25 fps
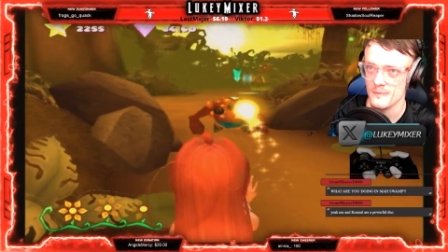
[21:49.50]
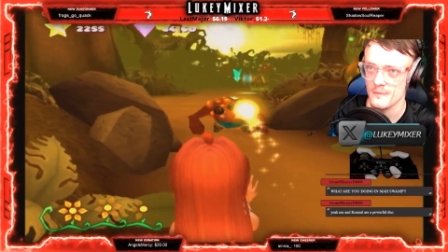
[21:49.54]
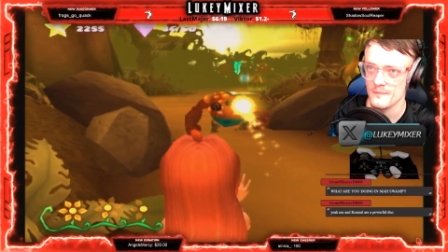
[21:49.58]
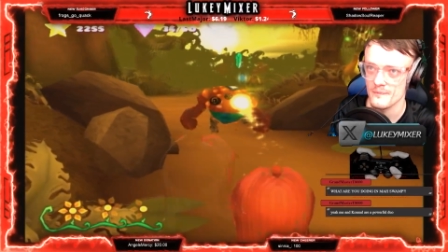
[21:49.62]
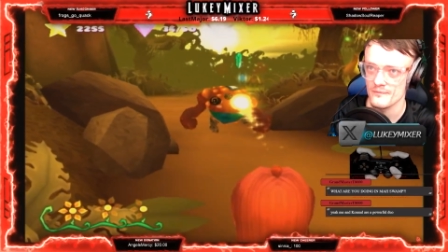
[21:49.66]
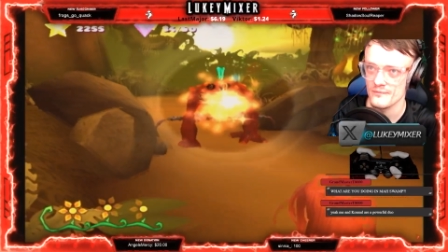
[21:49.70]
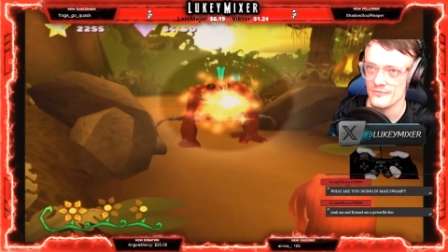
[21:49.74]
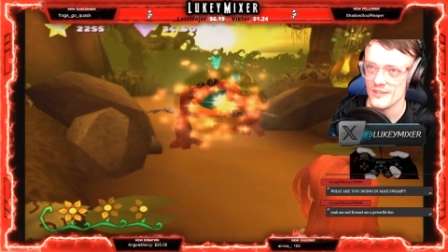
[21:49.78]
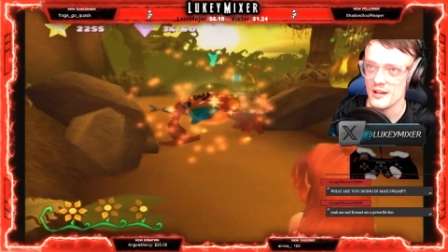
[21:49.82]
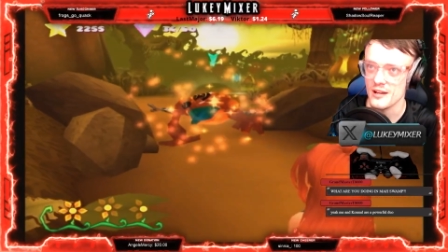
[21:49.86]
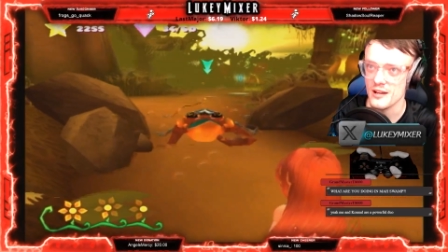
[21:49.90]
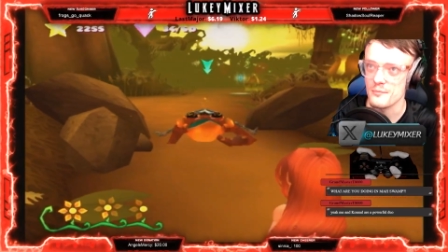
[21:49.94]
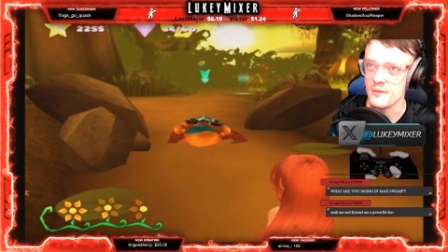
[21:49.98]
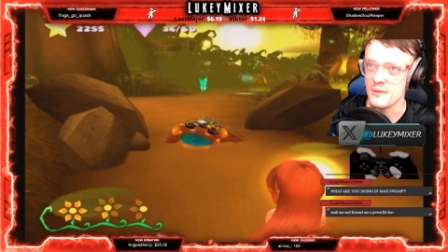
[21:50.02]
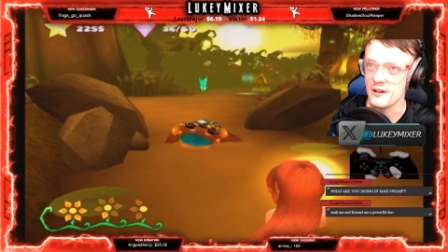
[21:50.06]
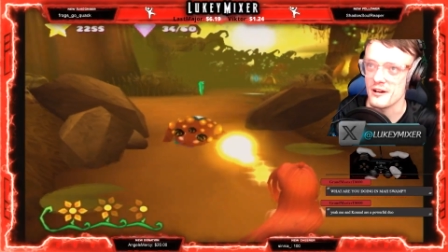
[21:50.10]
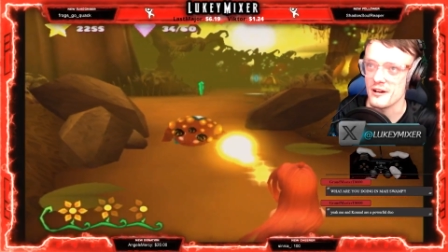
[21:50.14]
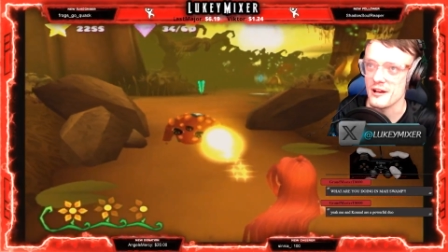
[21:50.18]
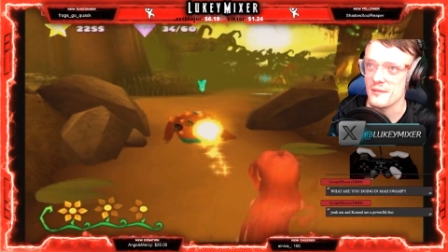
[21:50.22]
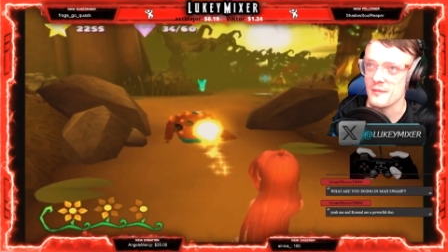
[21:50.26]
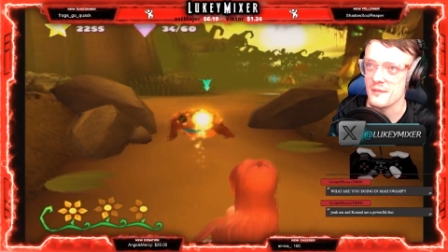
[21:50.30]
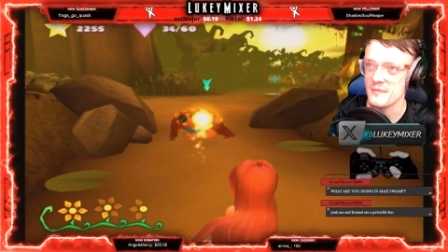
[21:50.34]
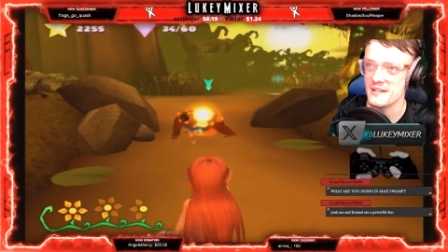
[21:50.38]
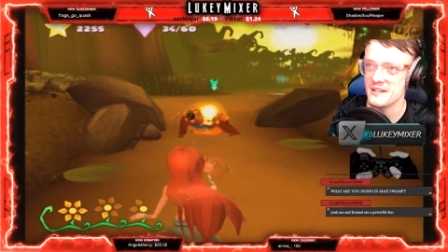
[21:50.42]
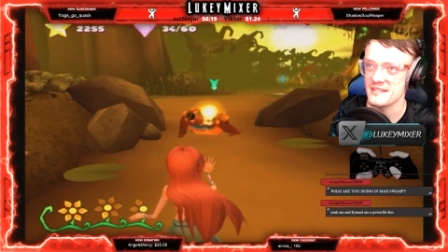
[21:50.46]
Oh my god,
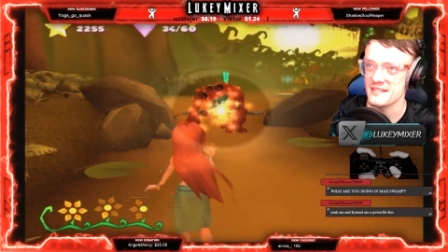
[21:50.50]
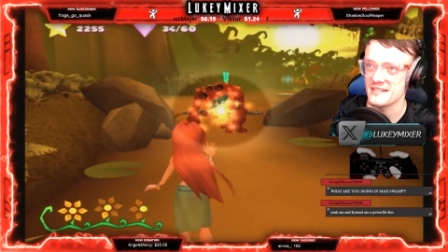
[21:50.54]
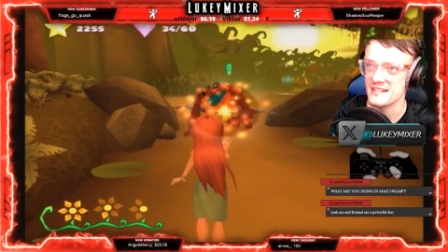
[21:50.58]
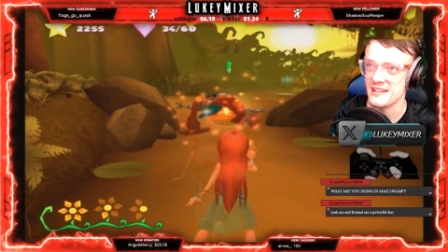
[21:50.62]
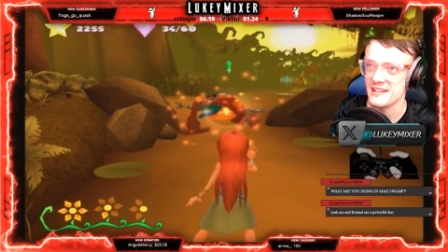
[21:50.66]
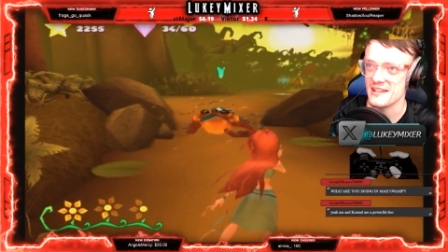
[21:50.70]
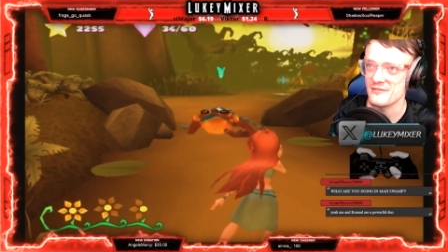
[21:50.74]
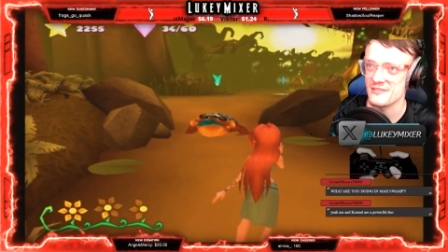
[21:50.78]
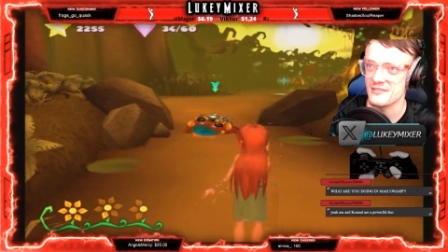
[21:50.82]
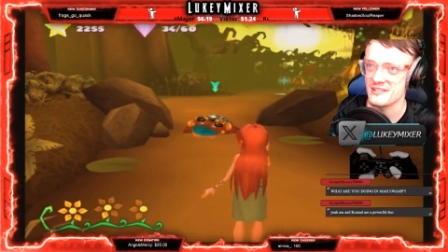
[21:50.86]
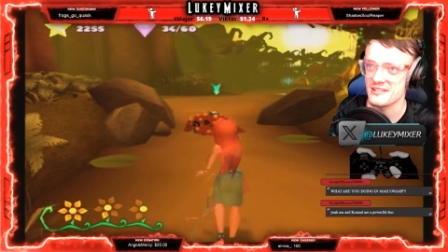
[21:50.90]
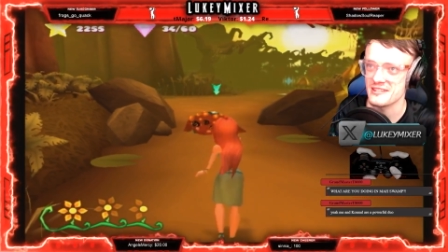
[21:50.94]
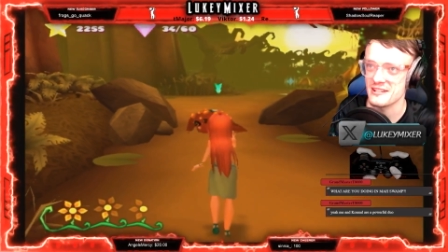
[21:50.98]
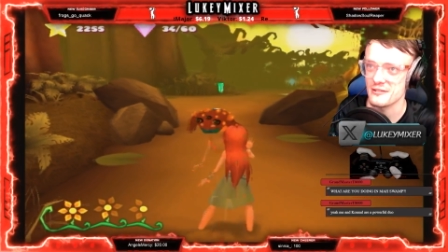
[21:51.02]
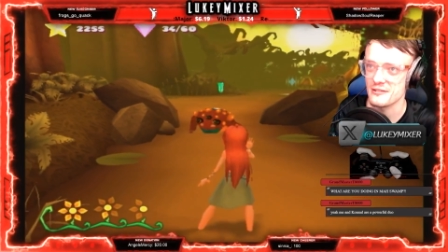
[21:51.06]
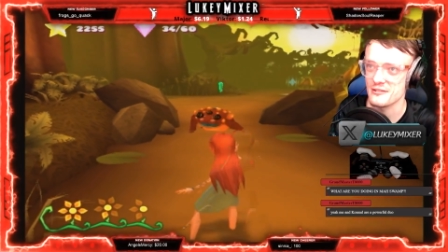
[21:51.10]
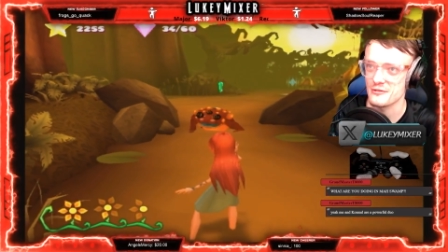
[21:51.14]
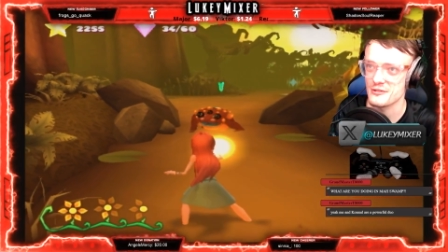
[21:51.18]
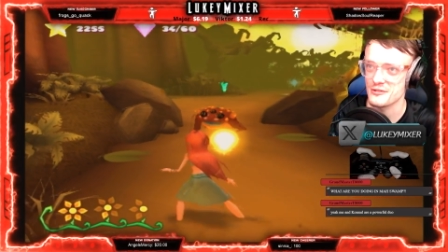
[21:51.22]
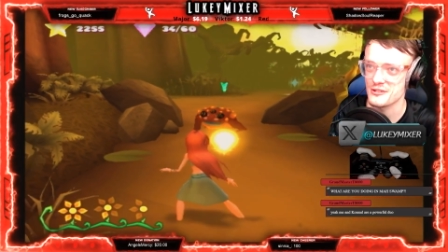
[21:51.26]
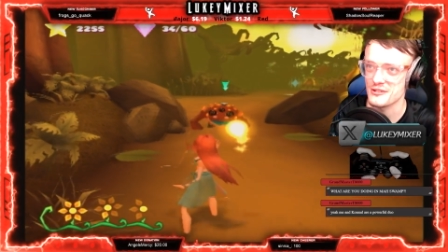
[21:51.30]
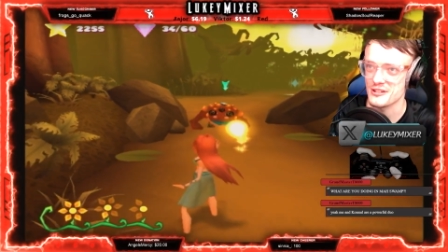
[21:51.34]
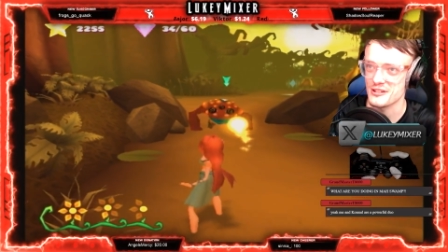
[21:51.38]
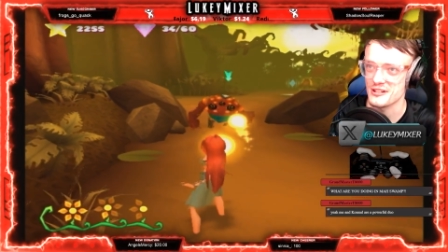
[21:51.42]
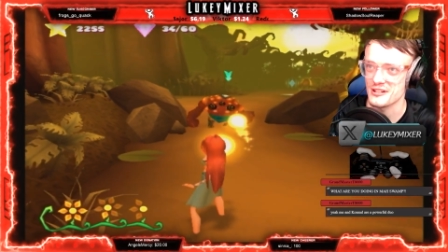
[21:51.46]
I'm missing every single
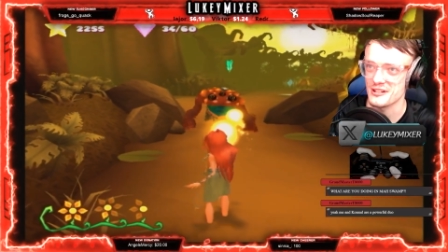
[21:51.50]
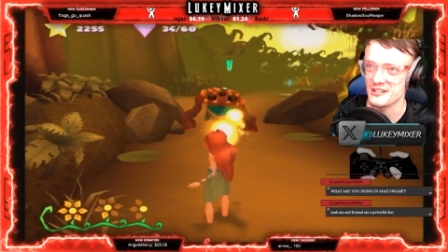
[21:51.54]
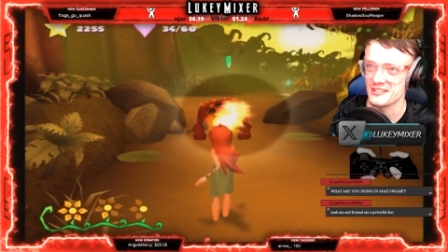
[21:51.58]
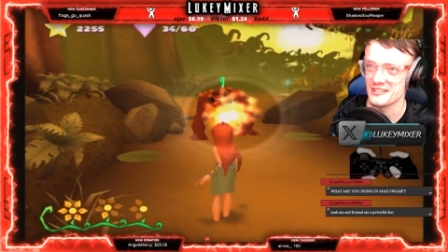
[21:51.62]
shot.